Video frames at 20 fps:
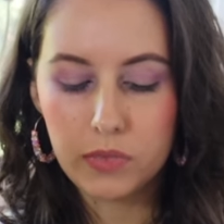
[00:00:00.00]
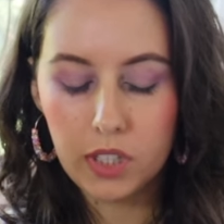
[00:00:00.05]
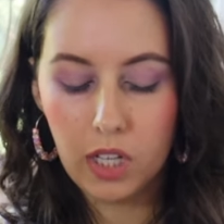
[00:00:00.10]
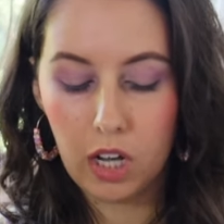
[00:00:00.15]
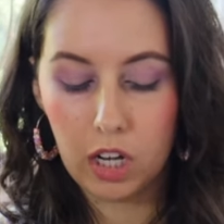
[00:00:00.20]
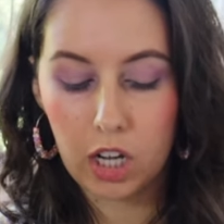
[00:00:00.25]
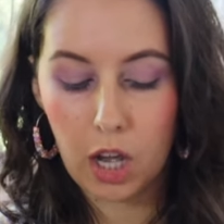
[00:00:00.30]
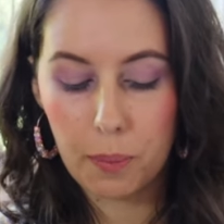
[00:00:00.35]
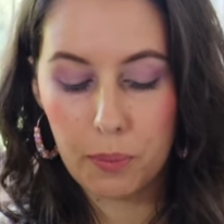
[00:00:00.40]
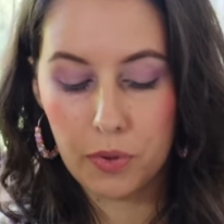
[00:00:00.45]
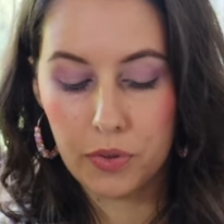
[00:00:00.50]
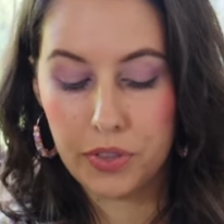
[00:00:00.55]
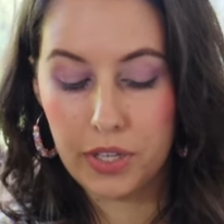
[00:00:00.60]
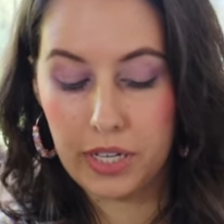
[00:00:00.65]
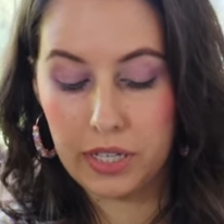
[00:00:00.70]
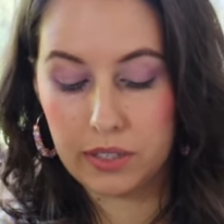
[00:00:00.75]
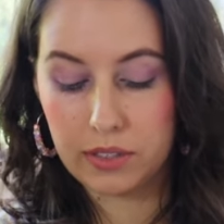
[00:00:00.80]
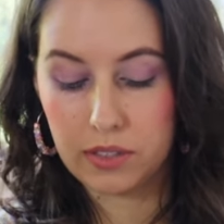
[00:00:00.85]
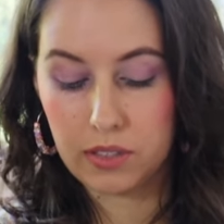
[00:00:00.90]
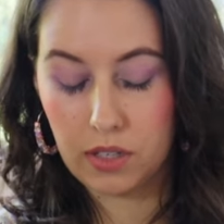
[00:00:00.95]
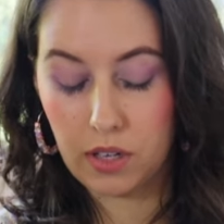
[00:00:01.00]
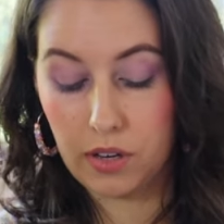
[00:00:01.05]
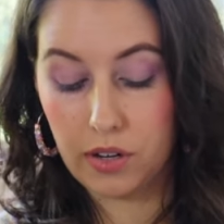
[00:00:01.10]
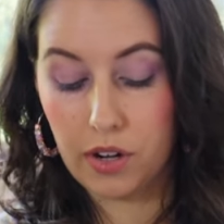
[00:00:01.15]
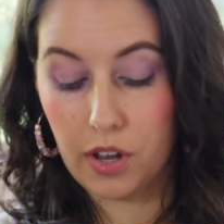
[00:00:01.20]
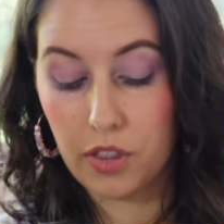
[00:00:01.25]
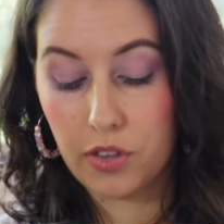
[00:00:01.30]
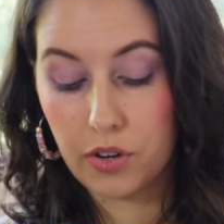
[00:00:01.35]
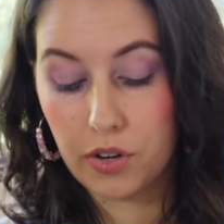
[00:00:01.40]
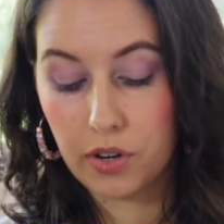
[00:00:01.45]
a couple things.
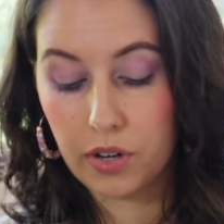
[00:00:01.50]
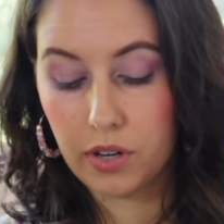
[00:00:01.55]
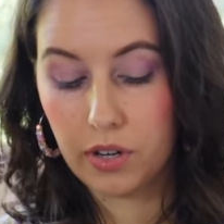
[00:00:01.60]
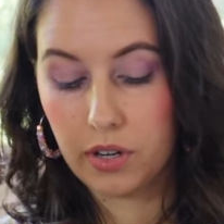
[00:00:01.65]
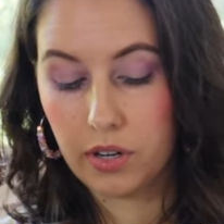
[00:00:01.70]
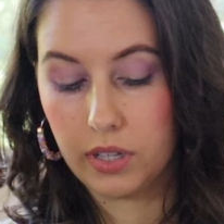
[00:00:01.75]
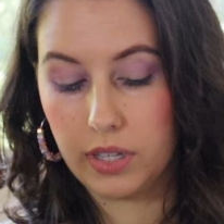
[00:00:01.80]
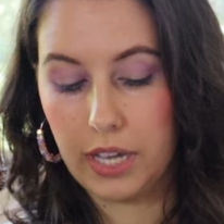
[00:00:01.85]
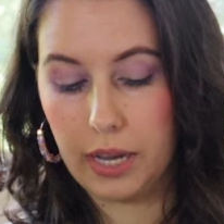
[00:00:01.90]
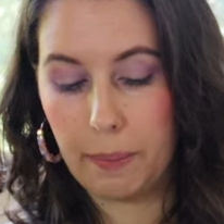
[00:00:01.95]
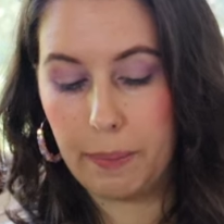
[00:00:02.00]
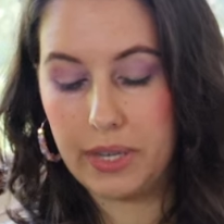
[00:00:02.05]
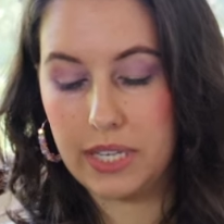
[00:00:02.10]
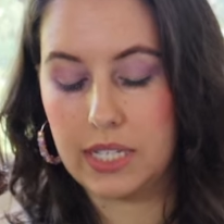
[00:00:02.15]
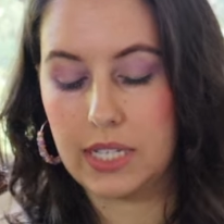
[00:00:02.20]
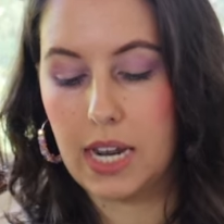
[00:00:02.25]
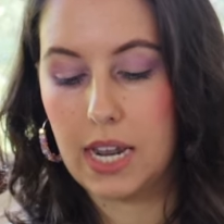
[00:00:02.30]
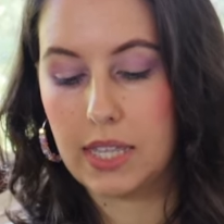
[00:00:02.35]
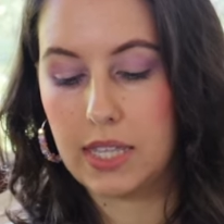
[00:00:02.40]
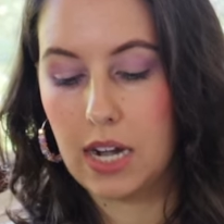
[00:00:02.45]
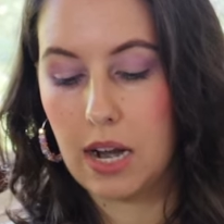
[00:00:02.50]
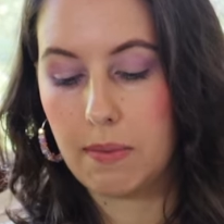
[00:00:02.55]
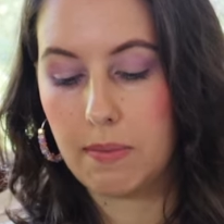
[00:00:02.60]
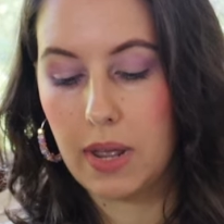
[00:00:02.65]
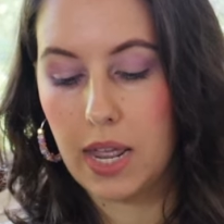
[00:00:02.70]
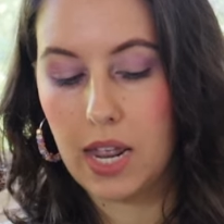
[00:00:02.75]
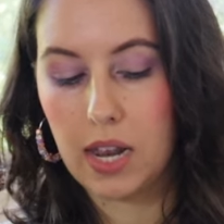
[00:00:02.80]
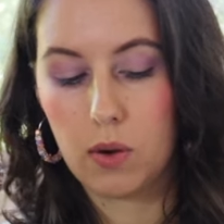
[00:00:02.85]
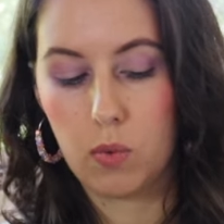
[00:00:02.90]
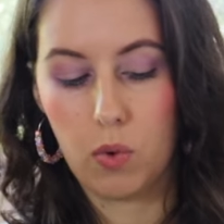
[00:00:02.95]
Another like mistake that I
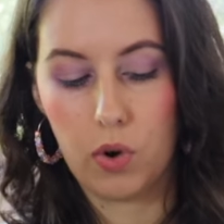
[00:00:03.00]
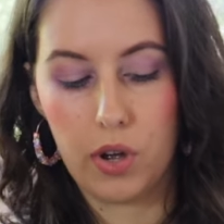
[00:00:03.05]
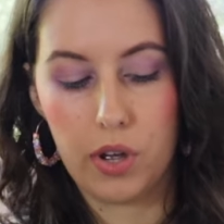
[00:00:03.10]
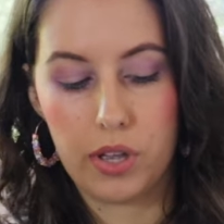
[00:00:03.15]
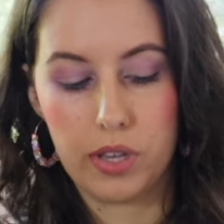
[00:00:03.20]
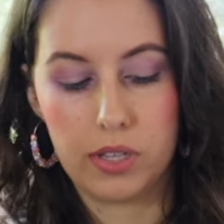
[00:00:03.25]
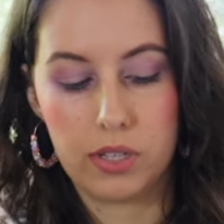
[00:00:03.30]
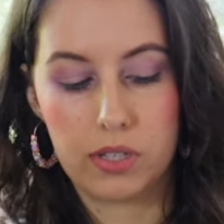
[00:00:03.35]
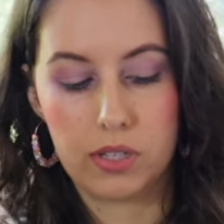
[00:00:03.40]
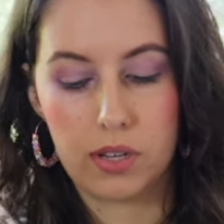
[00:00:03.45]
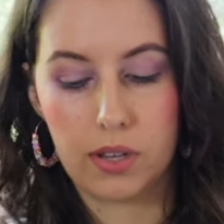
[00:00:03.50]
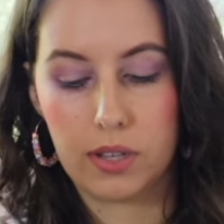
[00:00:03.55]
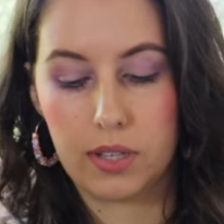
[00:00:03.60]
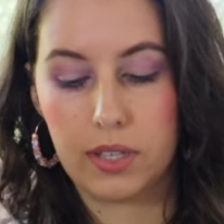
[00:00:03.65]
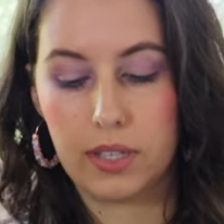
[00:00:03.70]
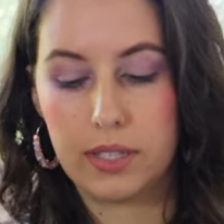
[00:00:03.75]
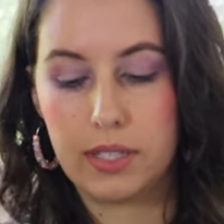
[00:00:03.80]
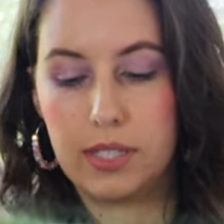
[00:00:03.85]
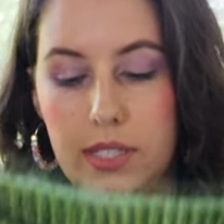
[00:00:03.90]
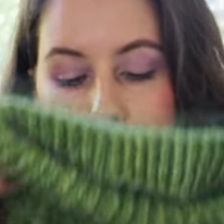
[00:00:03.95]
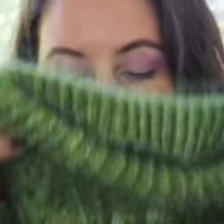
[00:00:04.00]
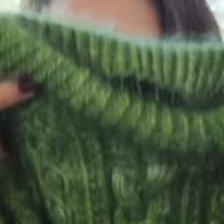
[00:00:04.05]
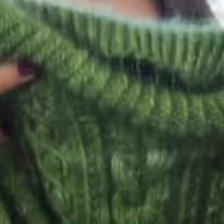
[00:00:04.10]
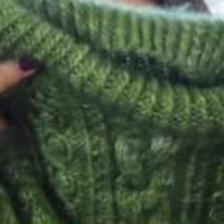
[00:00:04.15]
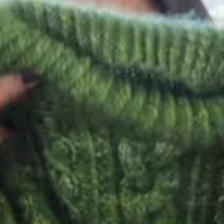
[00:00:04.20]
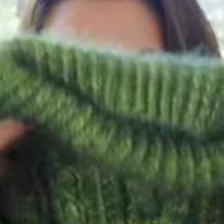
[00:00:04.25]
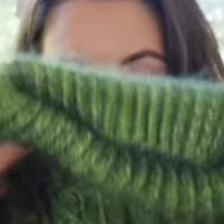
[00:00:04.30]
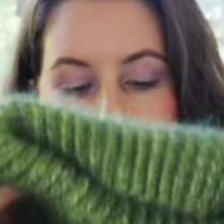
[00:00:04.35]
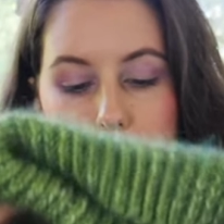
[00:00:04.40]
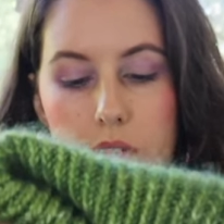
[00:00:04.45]
made was, let's see if
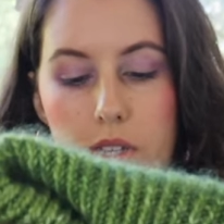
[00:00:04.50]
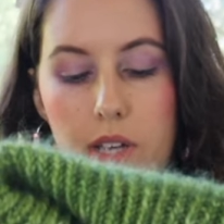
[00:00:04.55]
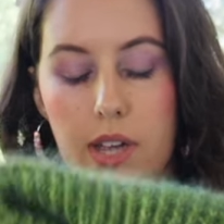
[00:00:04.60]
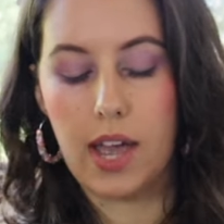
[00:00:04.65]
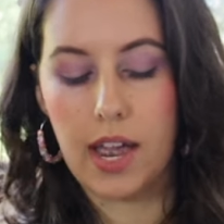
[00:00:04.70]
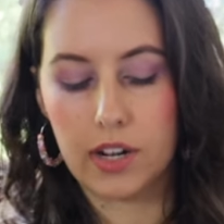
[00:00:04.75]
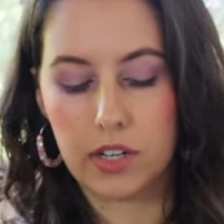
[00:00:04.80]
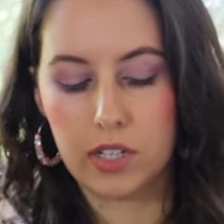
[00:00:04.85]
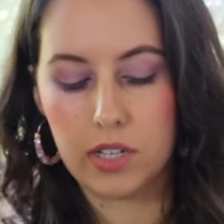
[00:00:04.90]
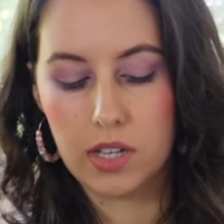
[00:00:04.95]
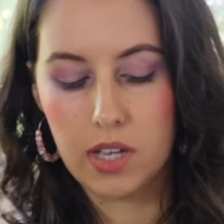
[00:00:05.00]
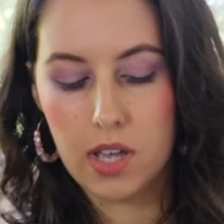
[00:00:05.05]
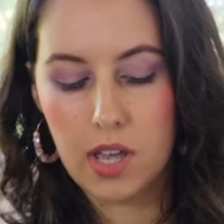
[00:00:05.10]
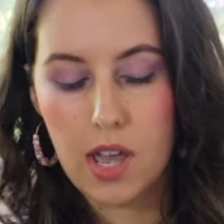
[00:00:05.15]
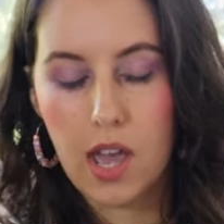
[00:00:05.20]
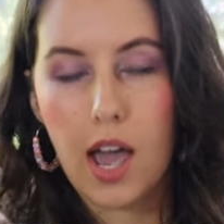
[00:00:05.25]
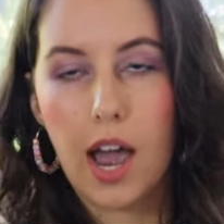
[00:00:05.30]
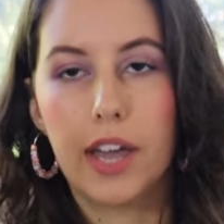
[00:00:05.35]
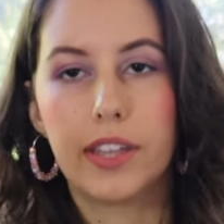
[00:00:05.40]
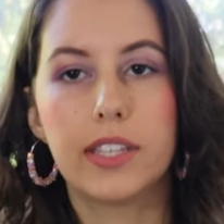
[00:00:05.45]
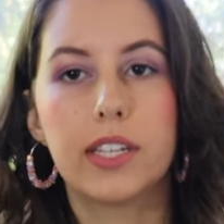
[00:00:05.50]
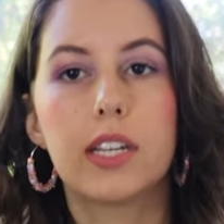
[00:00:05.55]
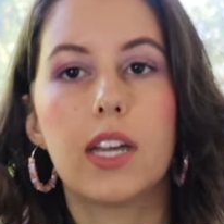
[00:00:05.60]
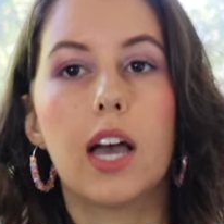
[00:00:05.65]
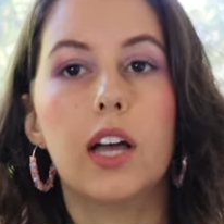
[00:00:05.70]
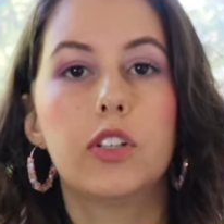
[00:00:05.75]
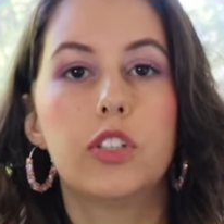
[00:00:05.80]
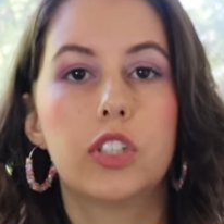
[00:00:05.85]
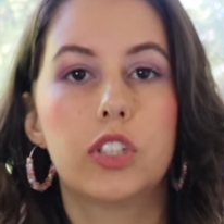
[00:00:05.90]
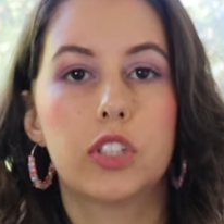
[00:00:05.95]
you can see it. Actually, I think
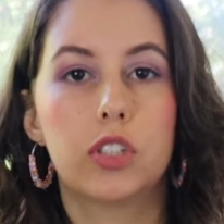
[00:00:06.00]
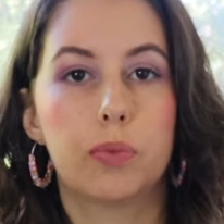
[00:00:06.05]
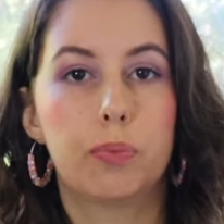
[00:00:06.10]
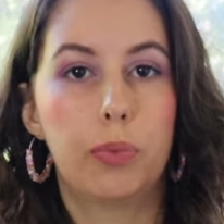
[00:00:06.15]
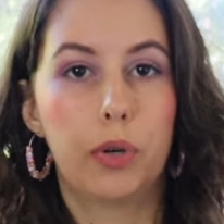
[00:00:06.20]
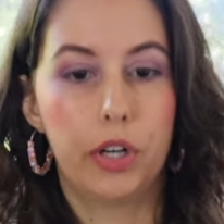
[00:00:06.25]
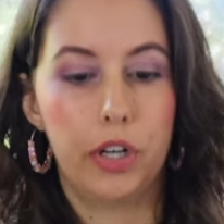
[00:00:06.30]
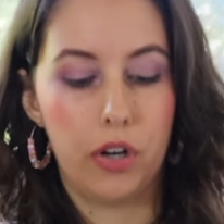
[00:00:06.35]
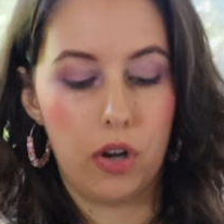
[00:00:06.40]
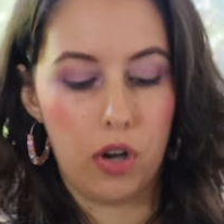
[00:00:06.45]
I'll just put it